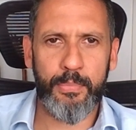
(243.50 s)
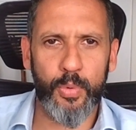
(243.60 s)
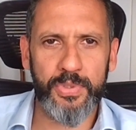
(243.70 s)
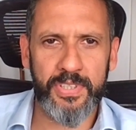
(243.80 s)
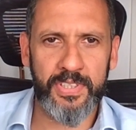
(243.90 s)

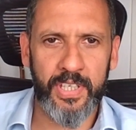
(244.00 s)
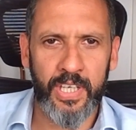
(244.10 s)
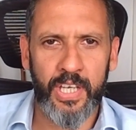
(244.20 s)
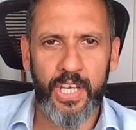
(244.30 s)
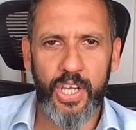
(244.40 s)
important
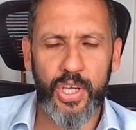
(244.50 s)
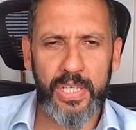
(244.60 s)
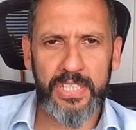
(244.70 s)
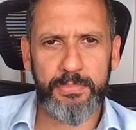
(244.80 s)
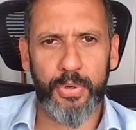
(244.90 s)

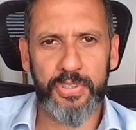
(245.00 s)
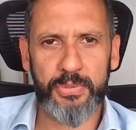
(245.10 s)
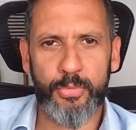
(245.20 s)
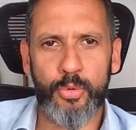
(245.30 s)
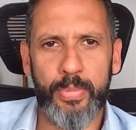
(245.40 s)
early as
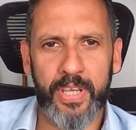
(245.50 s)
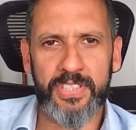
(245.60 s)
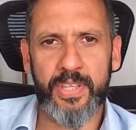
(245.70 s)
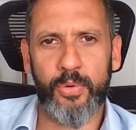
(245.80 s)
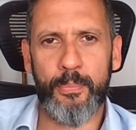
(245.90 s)
possible,
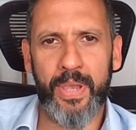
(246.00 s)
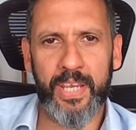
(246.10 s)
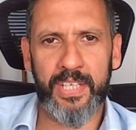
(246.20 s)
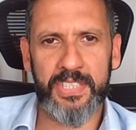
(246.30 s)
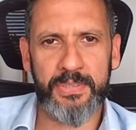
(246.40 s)
because there are
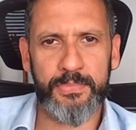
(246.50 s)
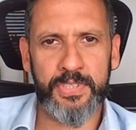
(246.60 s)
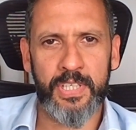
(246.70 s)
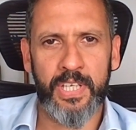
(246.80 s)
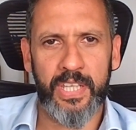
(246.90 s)

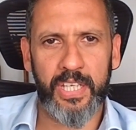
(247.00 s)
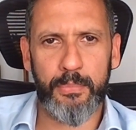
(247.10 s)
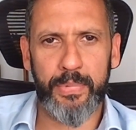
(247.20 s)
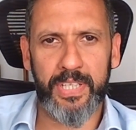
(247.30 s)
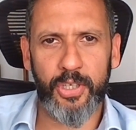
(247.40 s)
mechanisms that
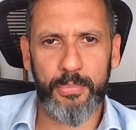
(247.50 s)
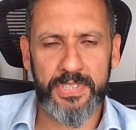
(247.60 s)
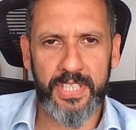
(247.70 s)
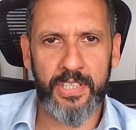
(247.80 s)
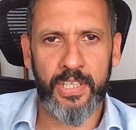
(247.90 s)
can be
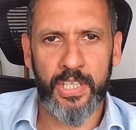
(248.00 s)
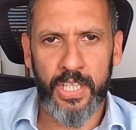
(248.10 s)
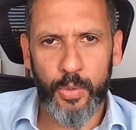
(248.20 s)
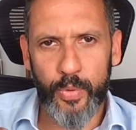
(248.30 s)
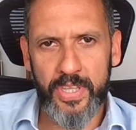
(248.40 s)
adopted
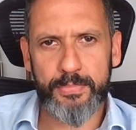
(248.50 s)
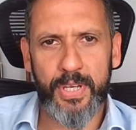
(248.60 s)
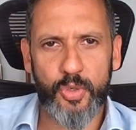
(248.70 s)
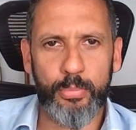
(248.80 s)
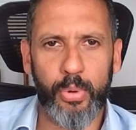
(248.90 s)
with
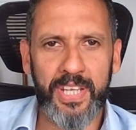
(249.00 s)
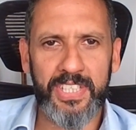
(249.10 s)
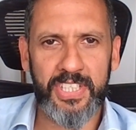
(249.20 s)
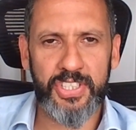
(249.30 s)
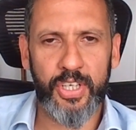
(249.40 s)
special
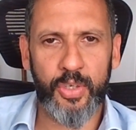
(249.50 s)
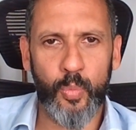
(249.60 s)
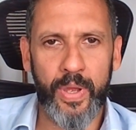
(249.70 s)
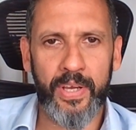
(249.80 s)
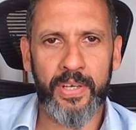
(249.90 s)
braces you
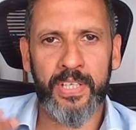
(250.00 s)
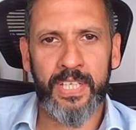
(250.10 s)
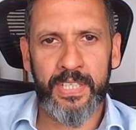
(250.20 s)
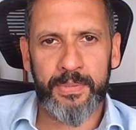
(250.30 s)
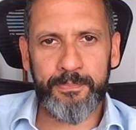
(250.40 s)
can wear
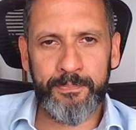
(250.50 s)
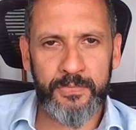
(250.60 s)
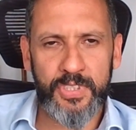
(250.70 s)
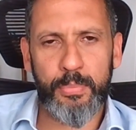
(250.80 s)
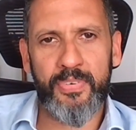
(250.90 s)

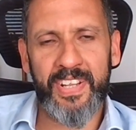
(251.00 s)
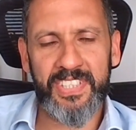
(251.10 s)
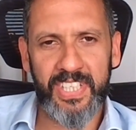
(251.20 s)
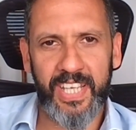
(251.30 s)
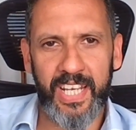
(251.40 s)
to
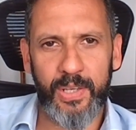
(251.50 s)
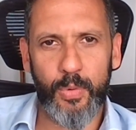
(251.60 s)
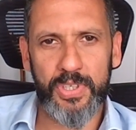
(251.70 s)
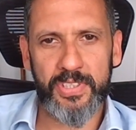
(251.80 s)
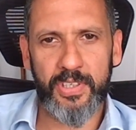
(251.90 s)
prevent it getting
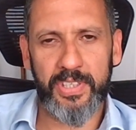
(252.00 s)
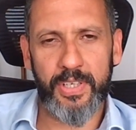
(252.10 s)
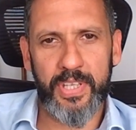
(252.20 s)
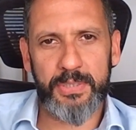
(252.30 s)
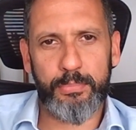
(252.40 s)
worse. And the
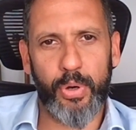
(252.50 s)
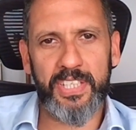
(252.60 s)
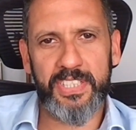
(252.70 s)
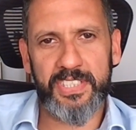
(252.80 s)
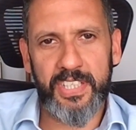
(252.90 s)
idea of these
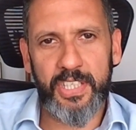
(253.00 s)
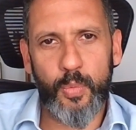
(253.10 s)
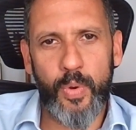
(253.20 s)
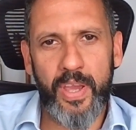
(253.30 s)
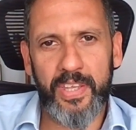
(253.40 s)
braces that
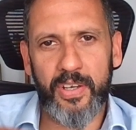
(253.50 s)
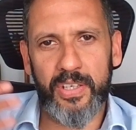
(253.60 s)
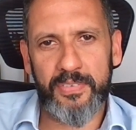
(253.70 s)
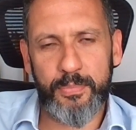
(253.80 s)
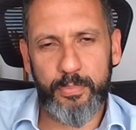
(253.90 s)
you wear,
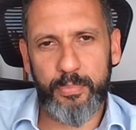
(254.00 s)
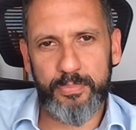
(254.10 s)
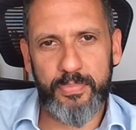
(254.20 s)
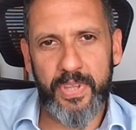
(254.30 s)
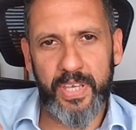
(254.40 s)

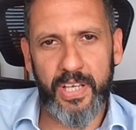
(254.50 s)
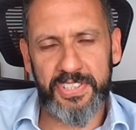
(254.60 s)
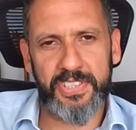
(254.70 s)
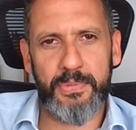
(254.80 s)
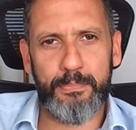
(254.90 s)
they're
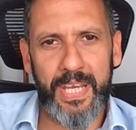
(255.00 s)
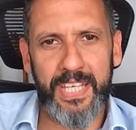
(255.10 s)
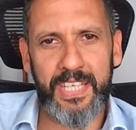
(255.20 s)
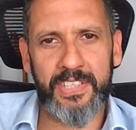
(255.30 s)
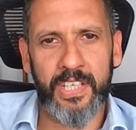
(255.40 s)
custom
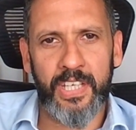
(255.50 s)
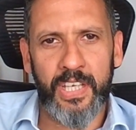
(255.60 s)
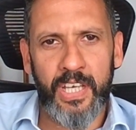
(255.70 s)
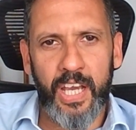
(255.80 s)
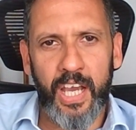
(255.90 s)
made,
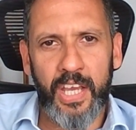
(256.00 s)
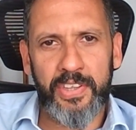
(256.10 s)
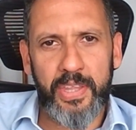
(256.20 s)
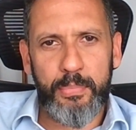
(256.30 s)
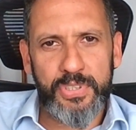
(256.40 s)

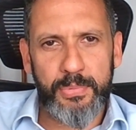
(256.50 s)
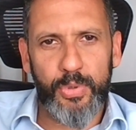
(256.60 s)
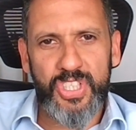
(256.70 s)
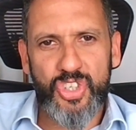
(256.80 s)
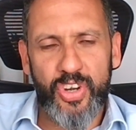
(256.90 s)
and they put some
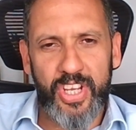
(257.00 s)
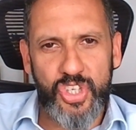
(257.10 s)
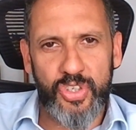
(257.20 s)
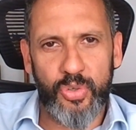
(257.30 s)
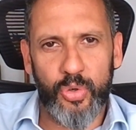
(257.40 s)

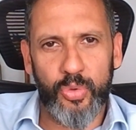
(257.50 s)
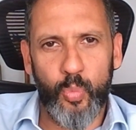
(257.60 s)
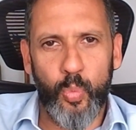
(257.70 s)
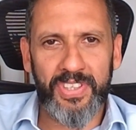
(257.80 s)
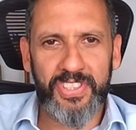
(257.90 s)
restriction
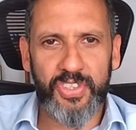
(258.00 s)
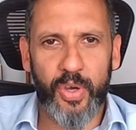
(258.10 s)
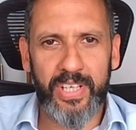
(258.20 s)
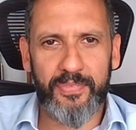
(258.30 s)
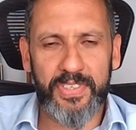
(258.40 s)
on one
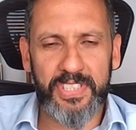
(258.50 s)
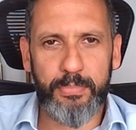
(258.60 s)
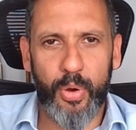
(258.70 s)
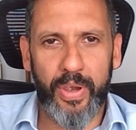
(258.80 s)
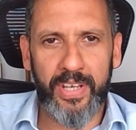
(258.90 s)
side of the
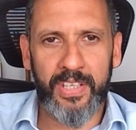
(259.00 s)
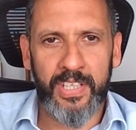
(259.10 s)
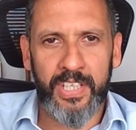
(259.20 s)
spine